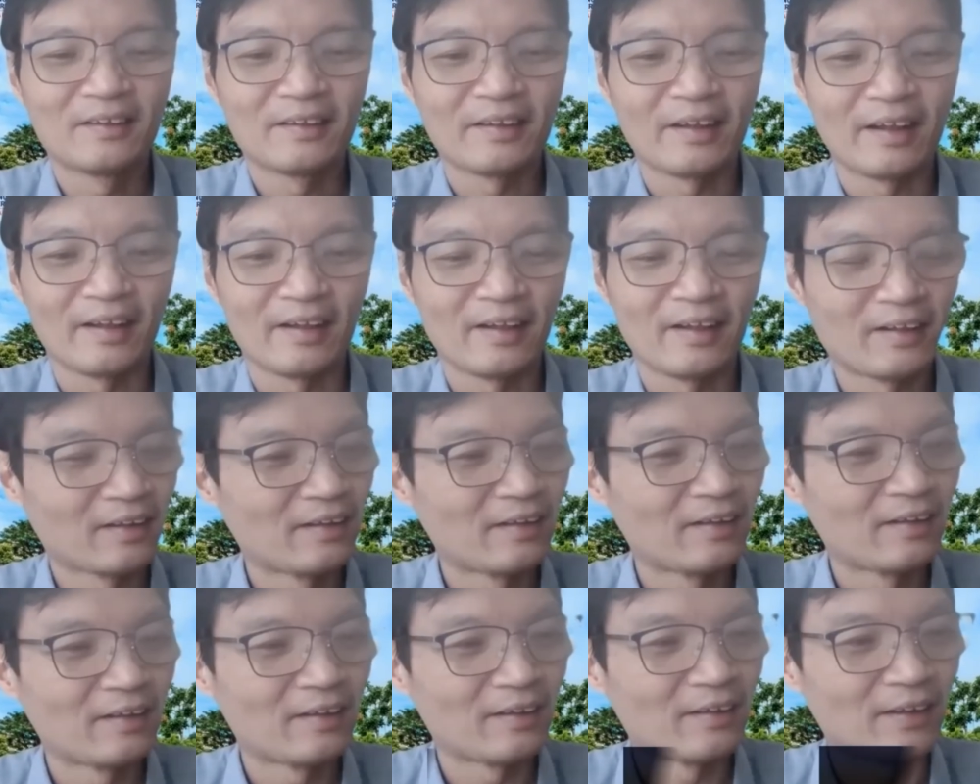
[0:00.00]
Yeah.
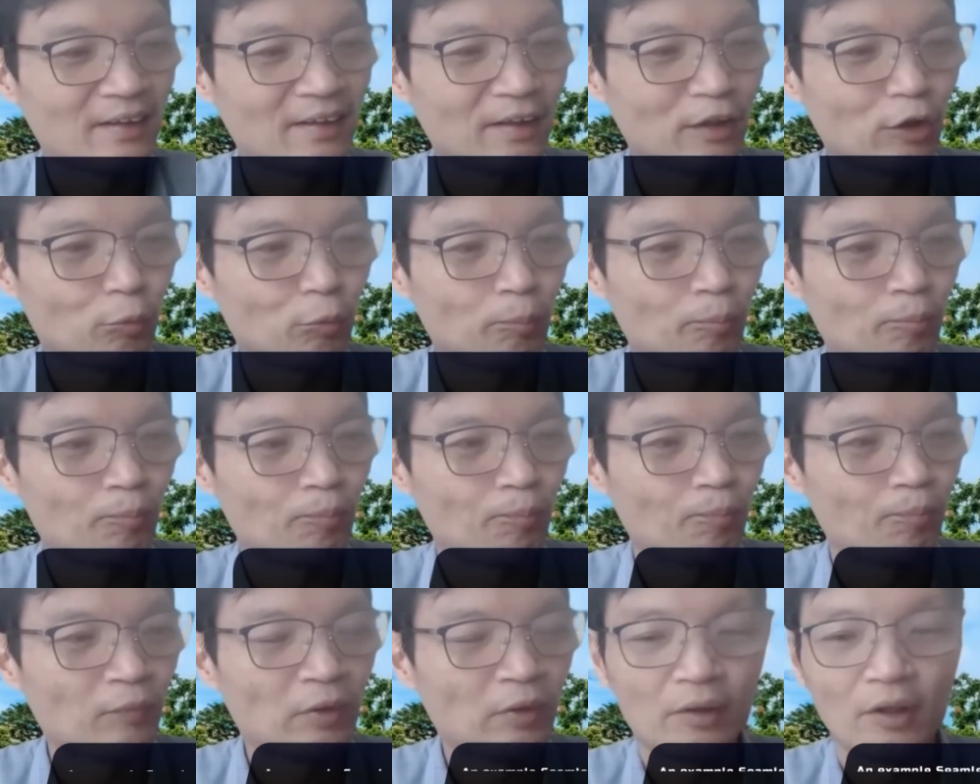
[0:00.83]

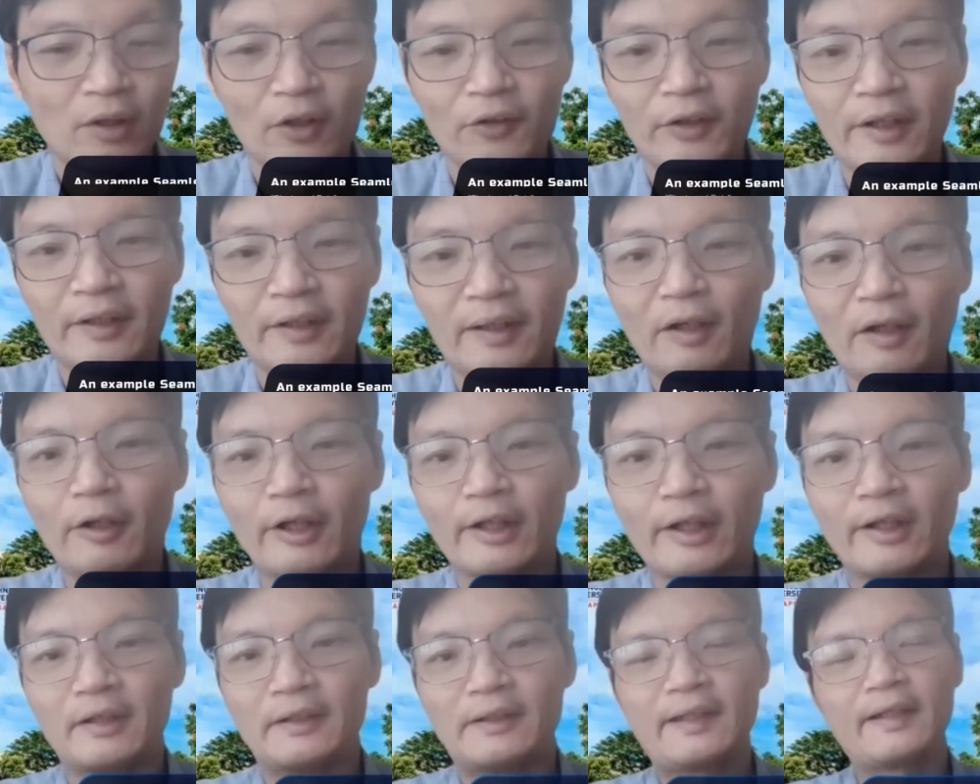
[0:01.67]
Okay, now
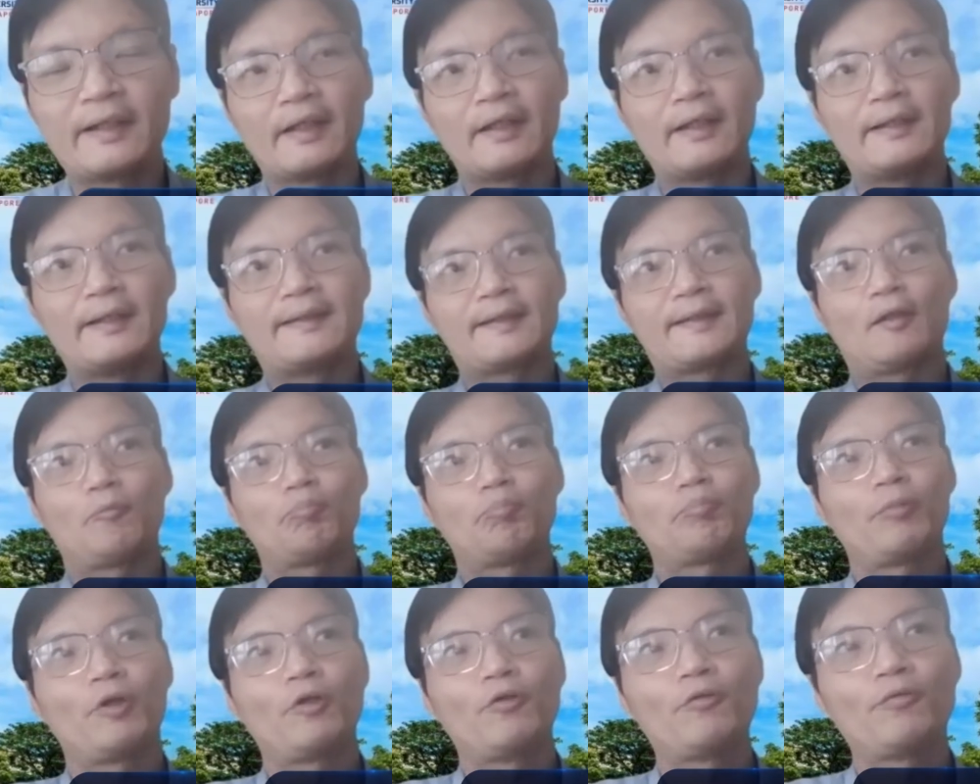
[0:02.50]
I can take an
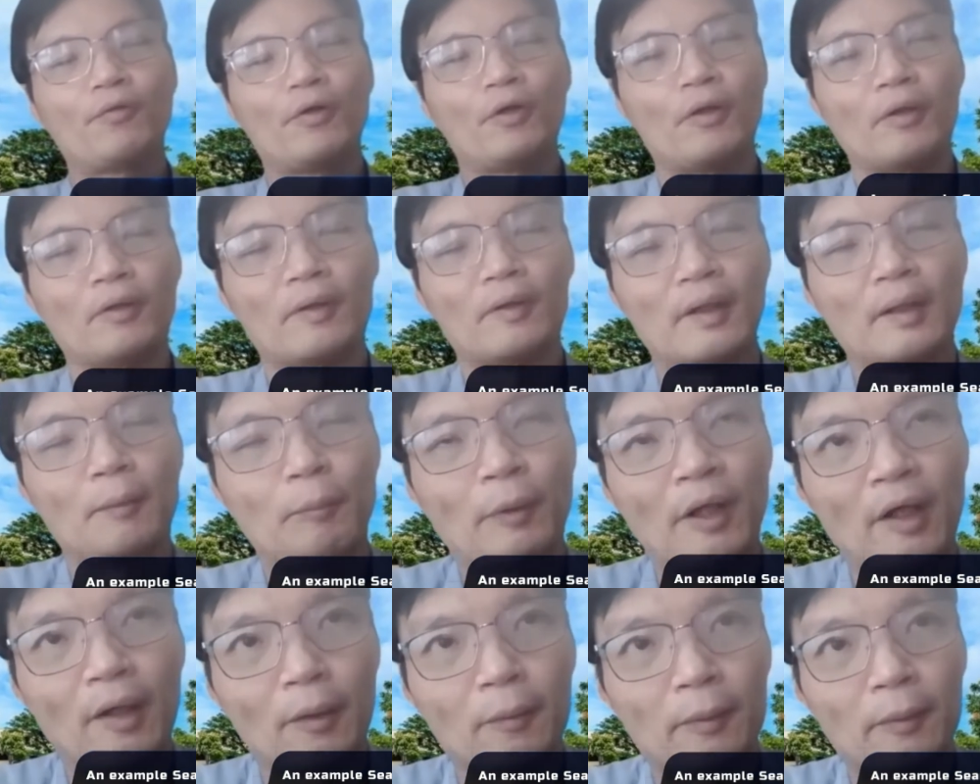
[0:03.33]
example for
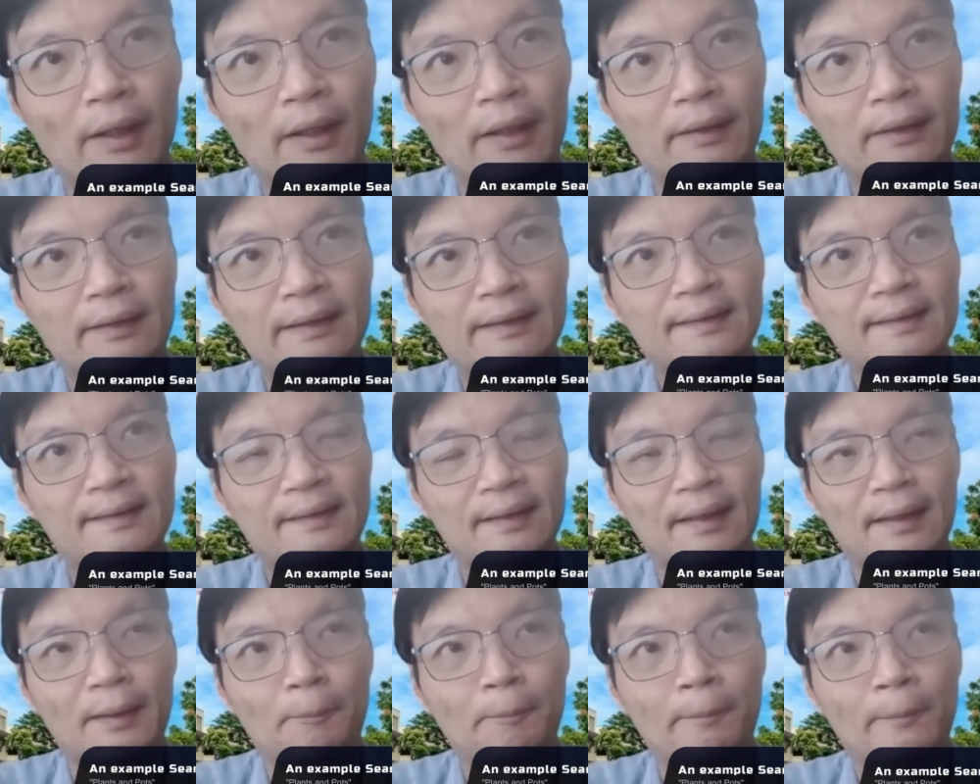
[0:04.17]
about
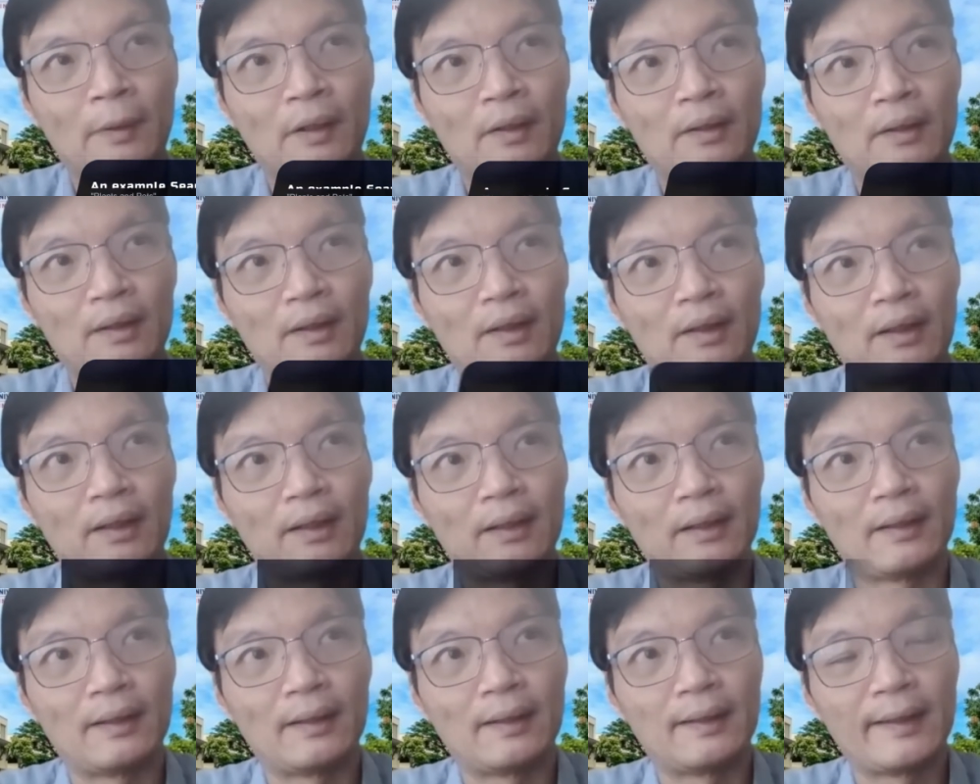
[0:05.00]
this
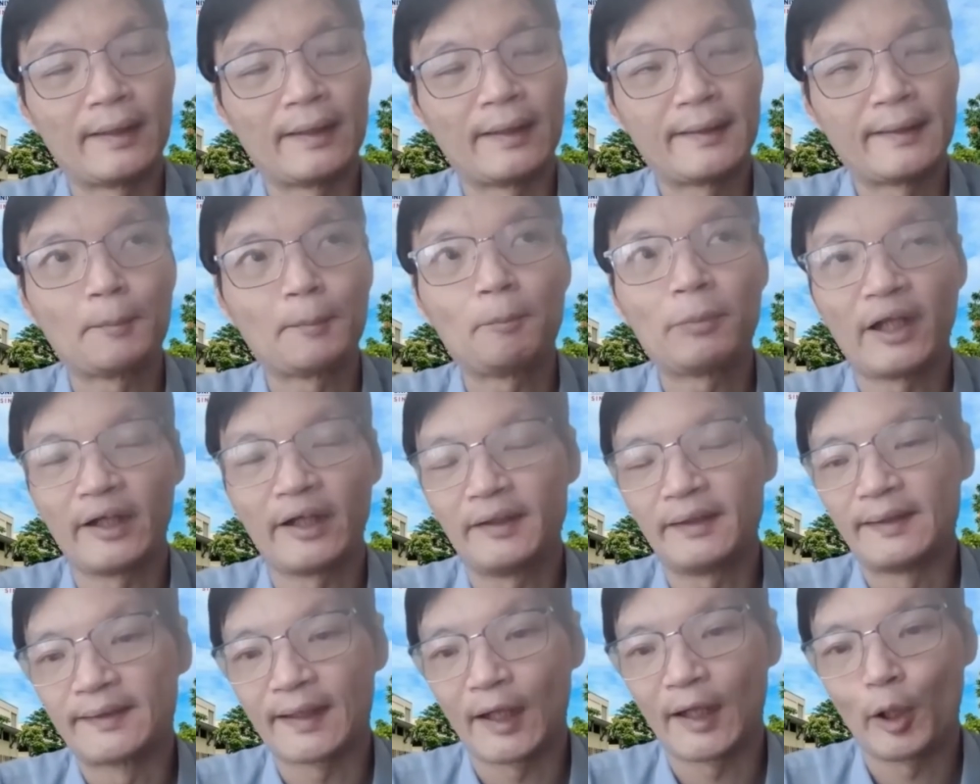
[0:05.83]
a lesson plan
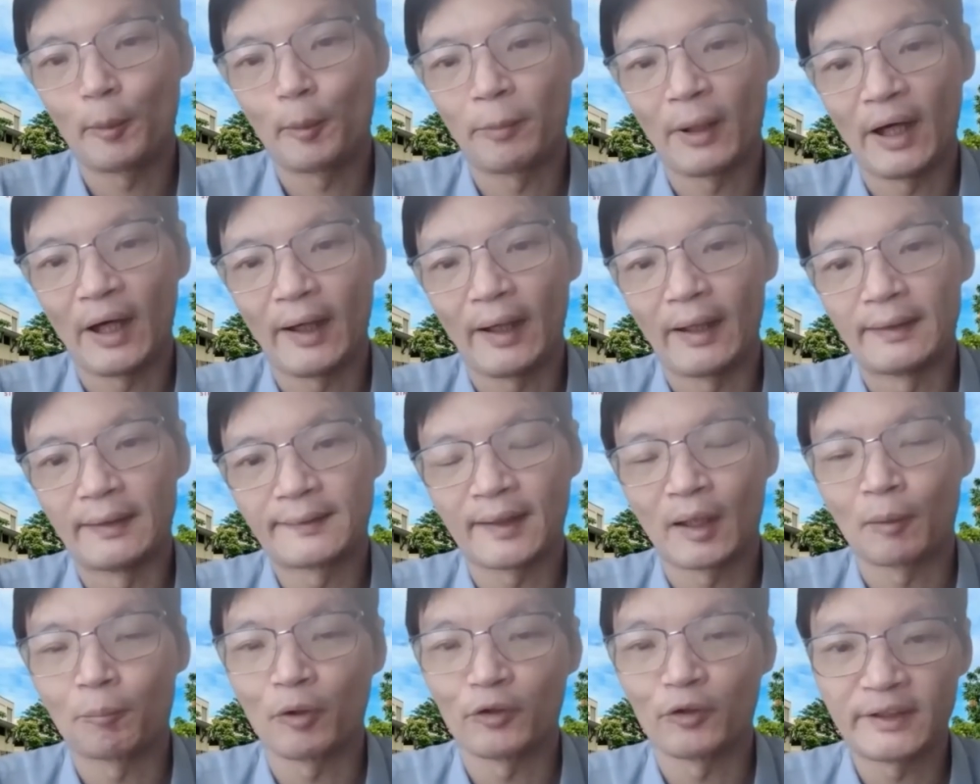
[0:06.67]
designed by
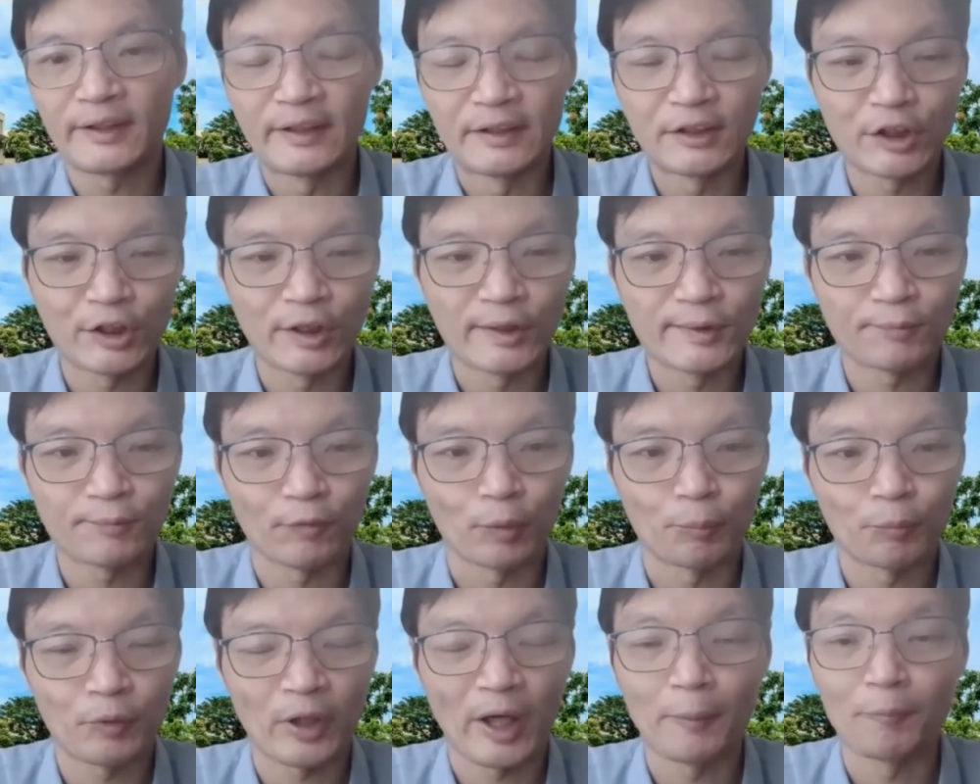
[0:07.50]
Singapore teachers
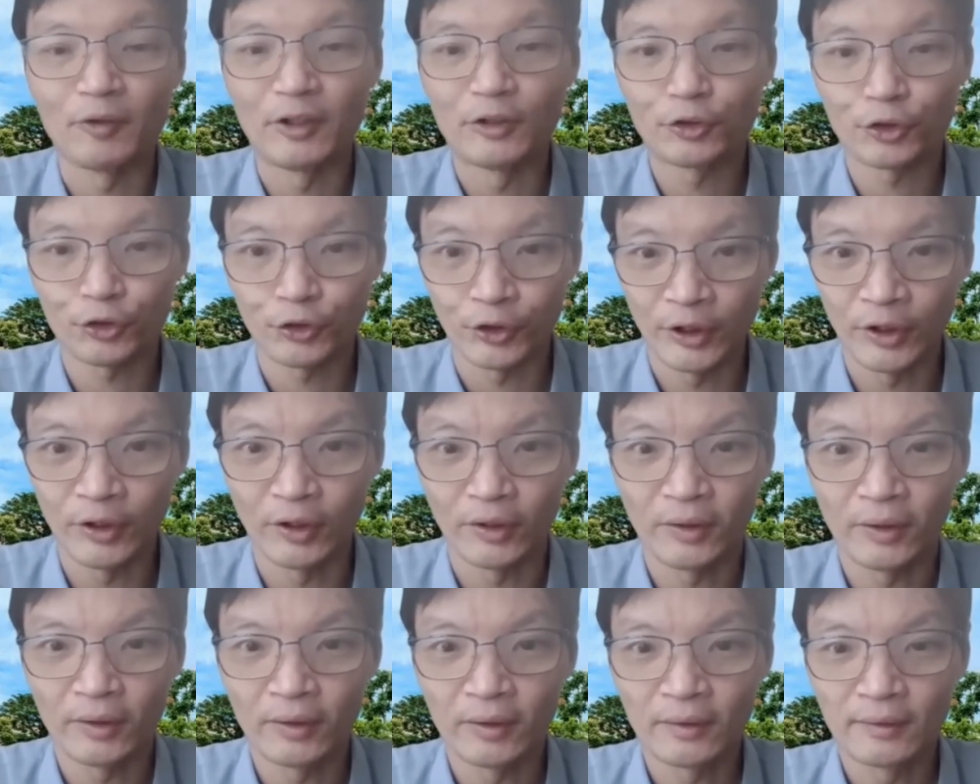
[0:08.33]
for primary
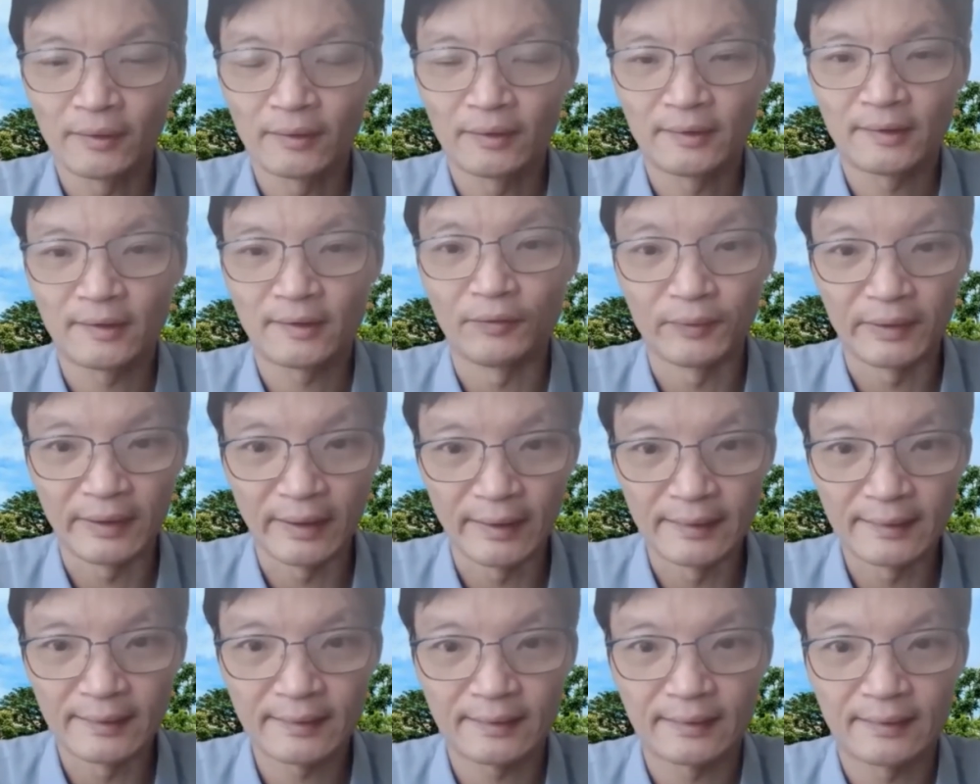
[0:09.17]
3
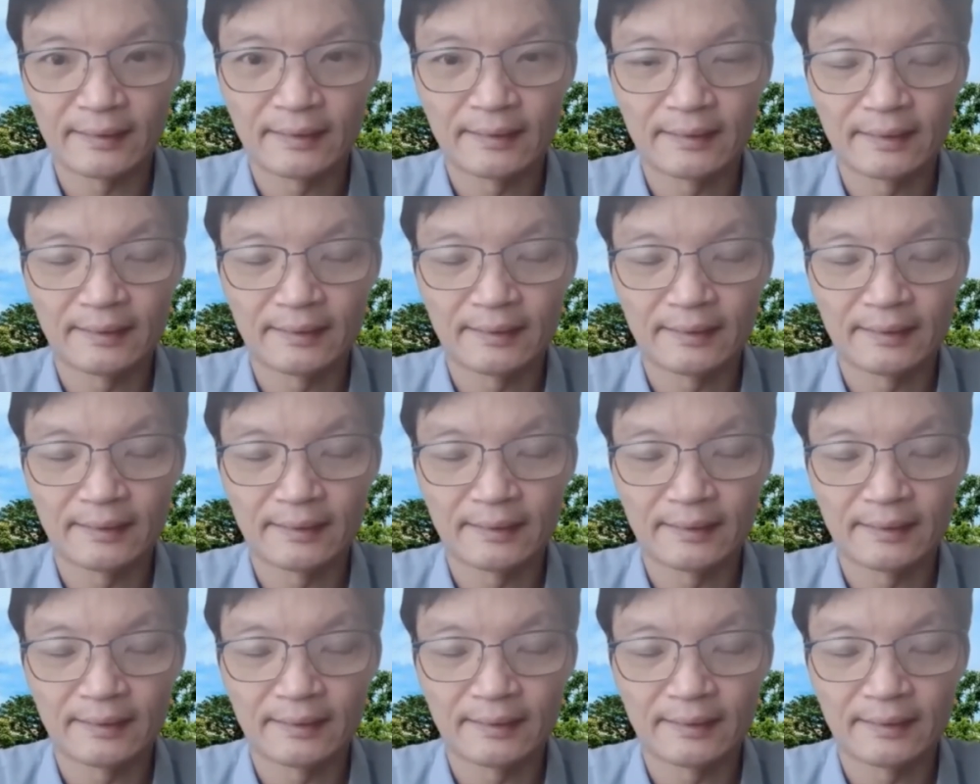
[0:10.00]
students